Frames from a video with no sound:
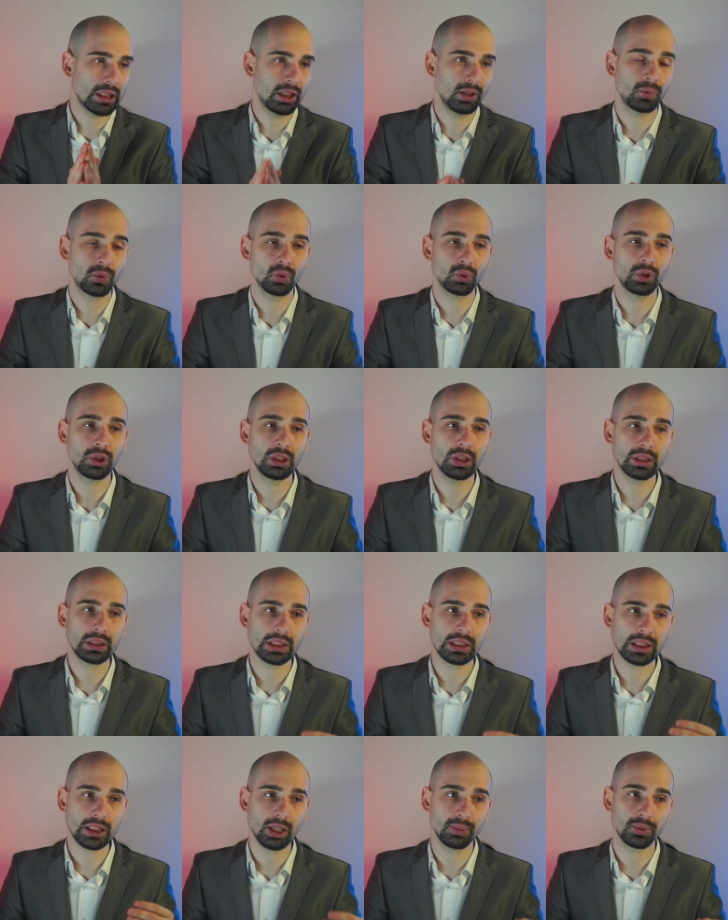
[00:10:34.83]
if you
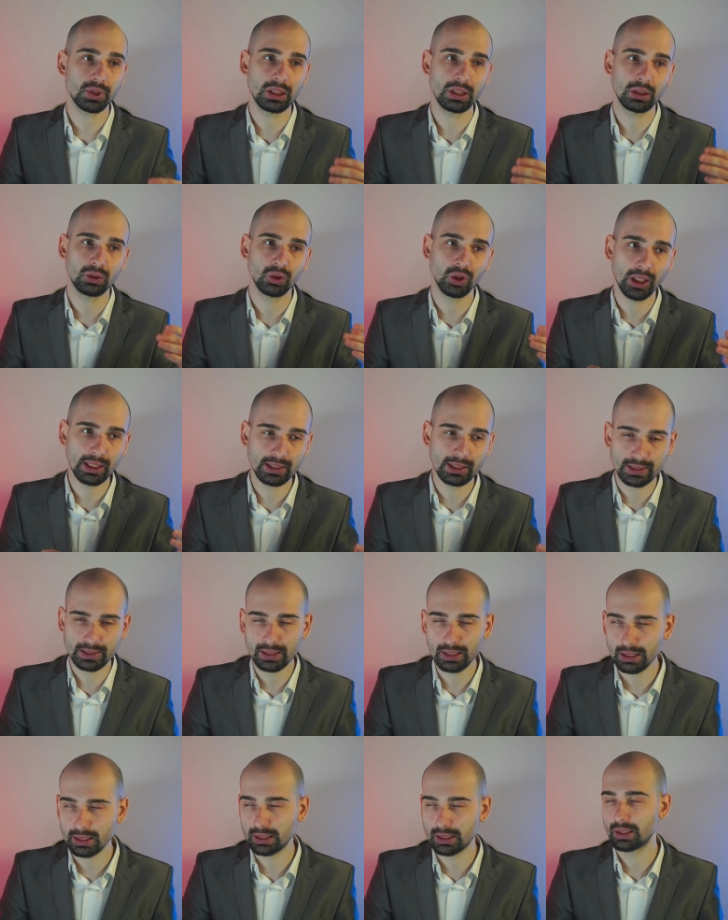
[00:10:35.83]
need something like
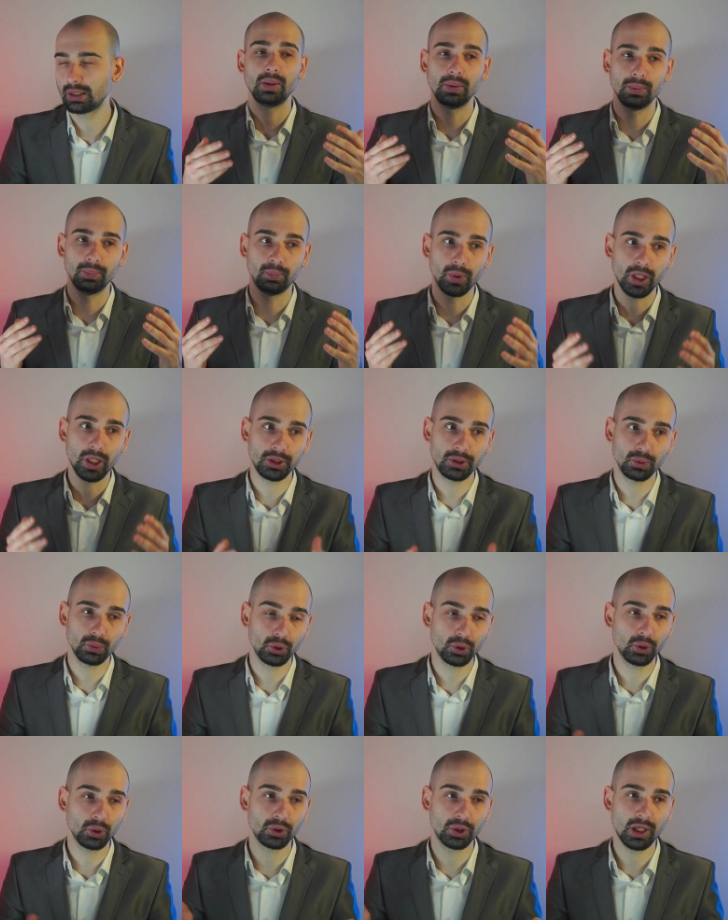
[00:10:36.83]
this uh, but
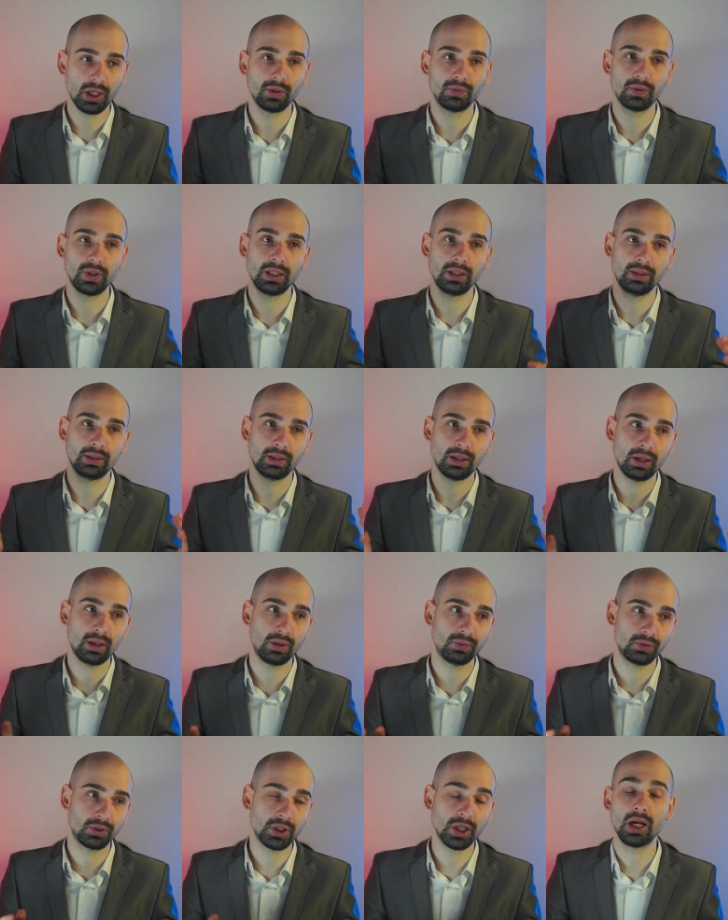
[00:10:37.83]
you don't have
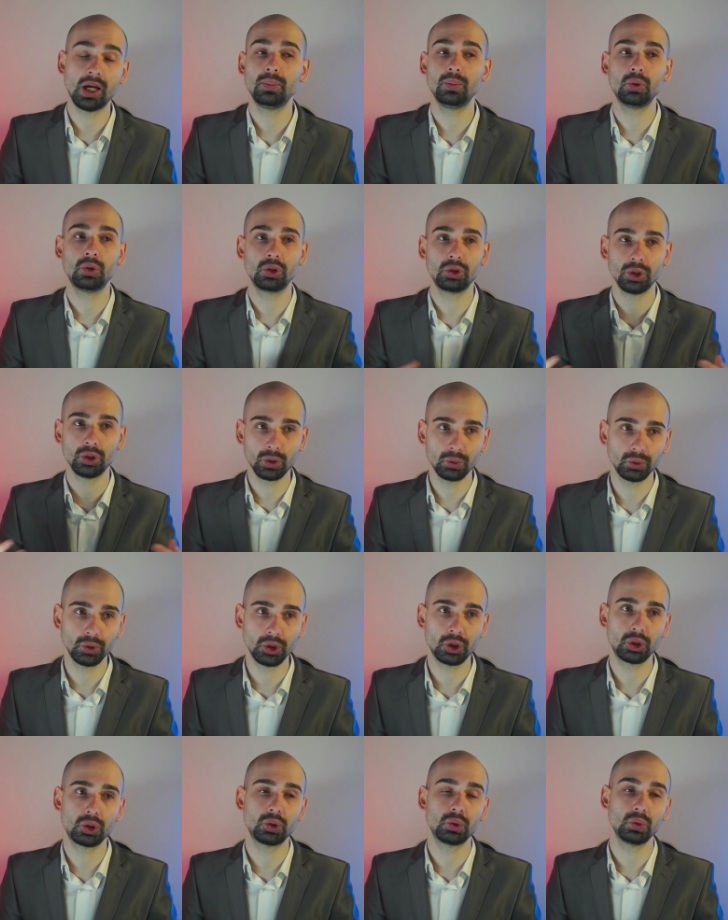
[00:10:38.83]
enough time or
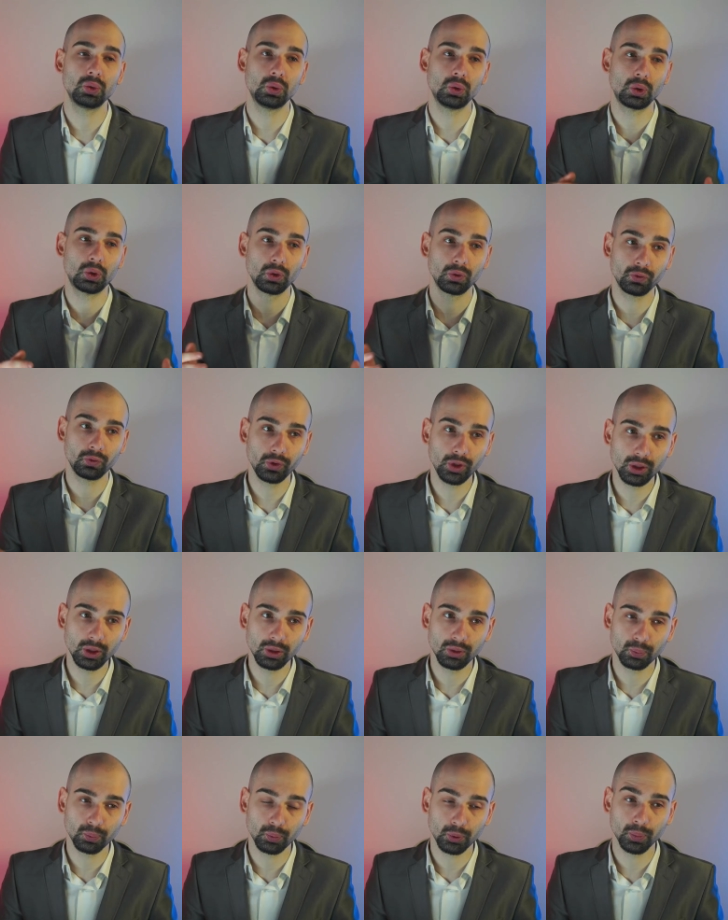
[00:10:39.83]
knowledge to
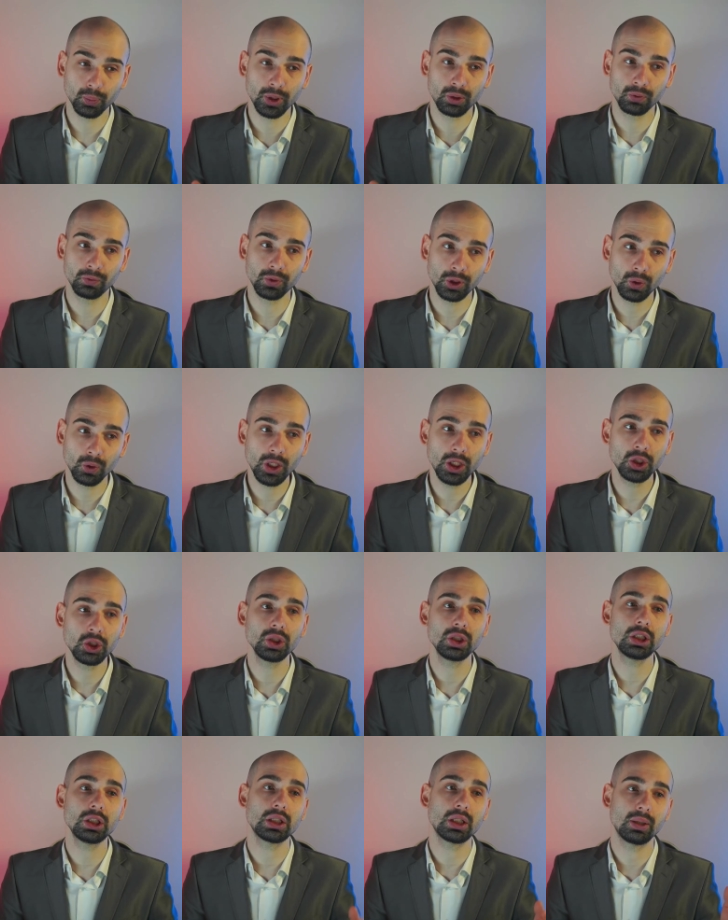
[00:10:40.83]
config to make
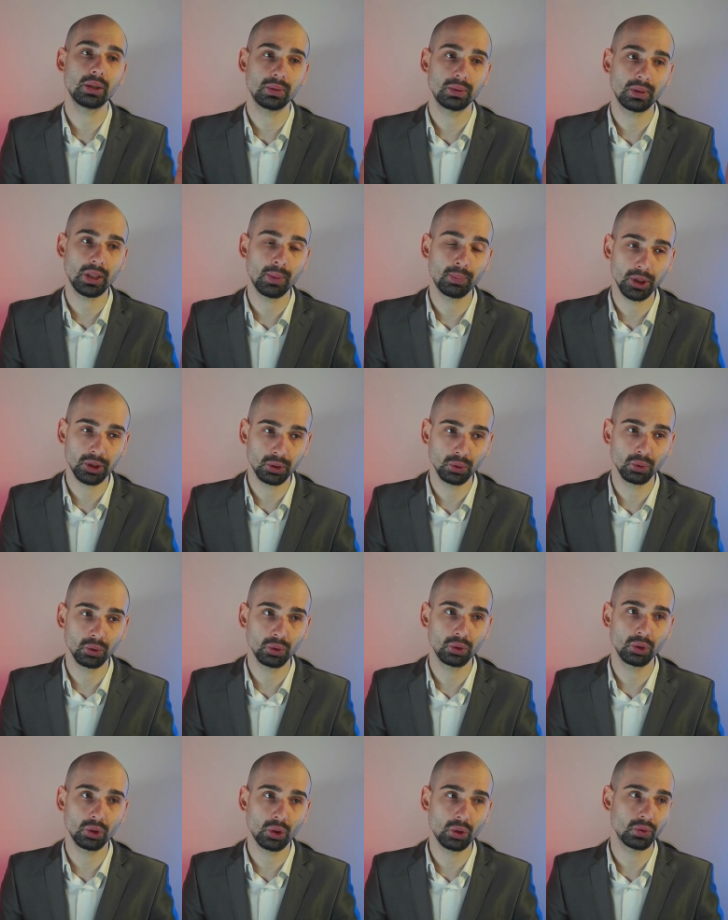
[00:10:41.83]
configurations, uh, but you
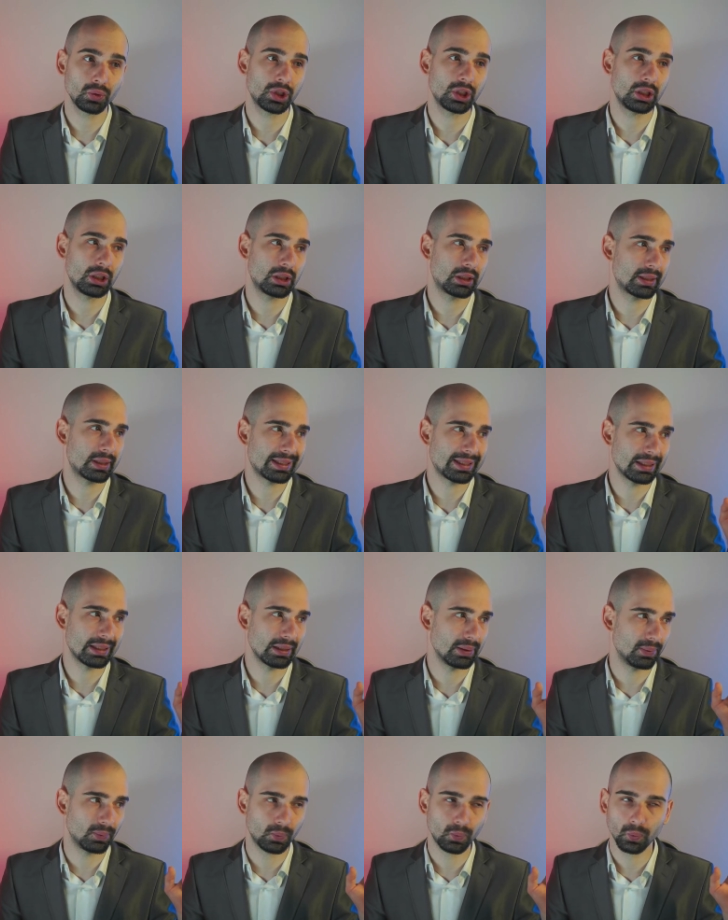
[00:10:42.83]
know that
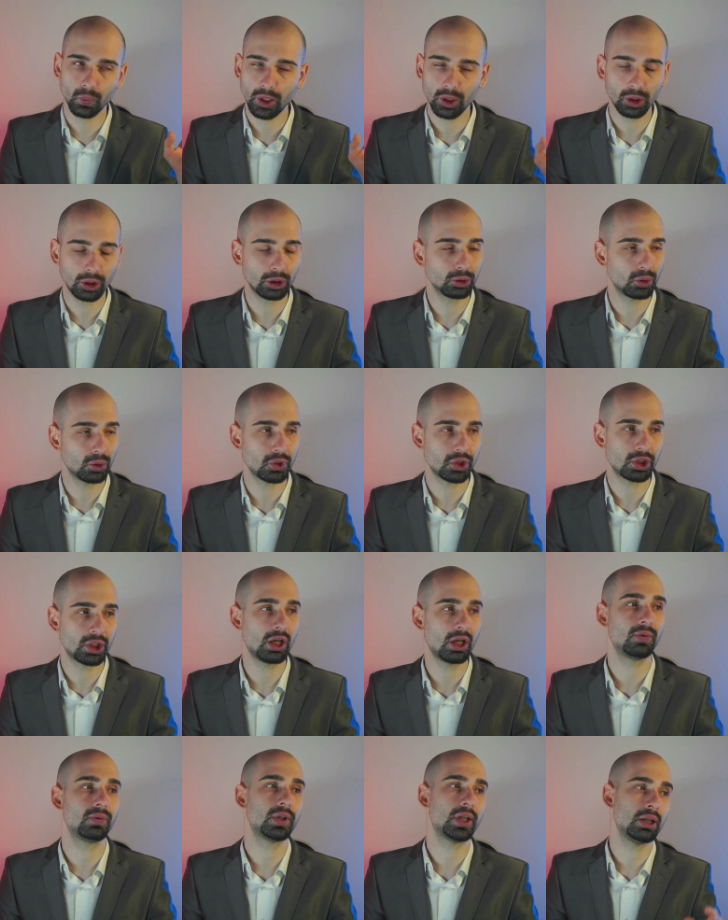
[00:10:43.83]
uh, very cool
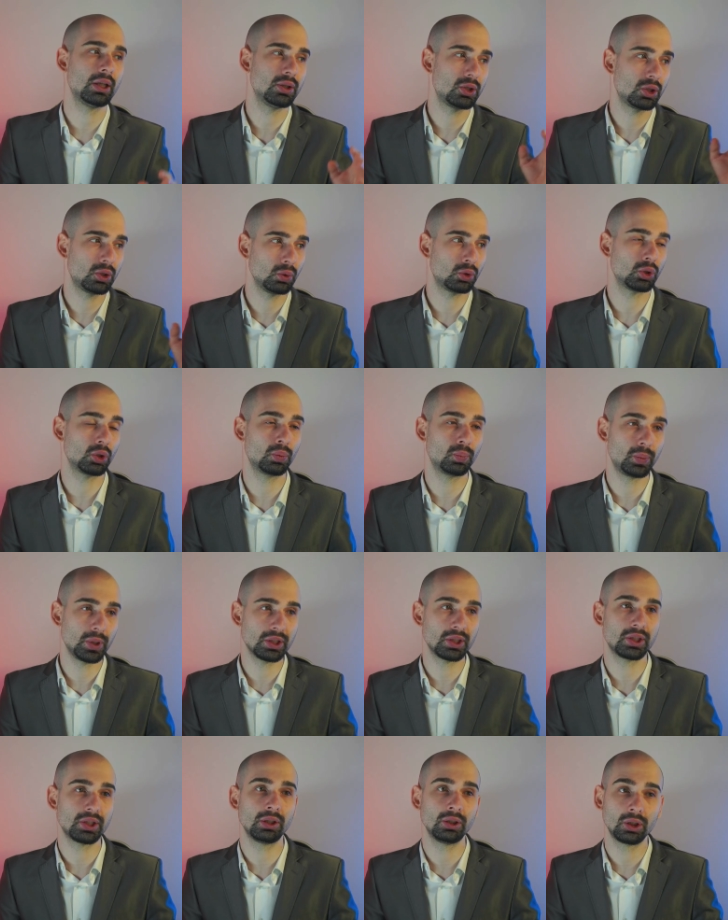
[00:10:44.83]
stuff can suit your
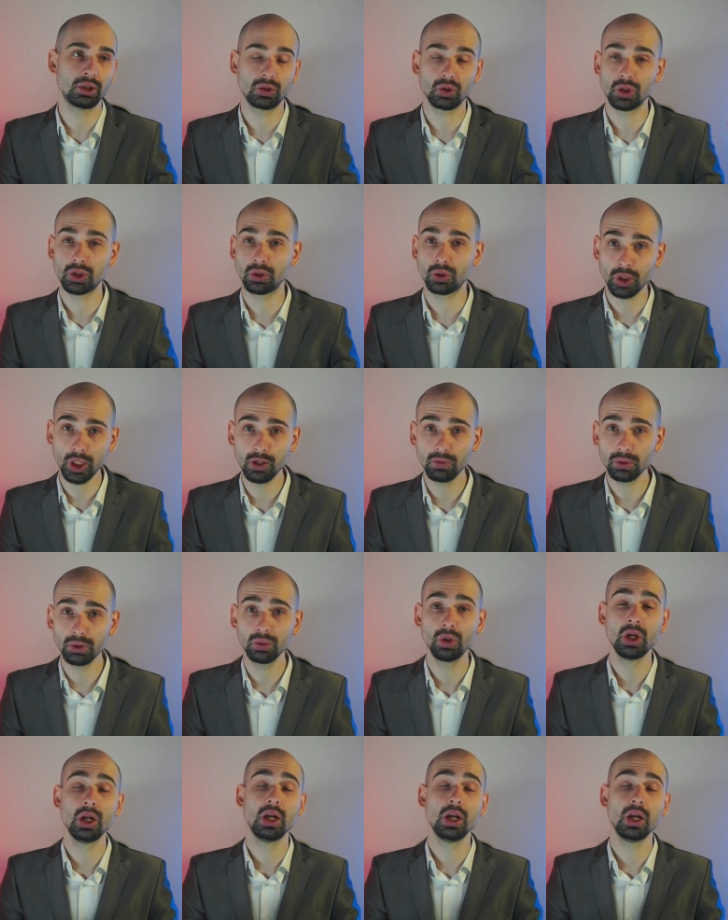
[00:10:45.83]
business and increase your revenue,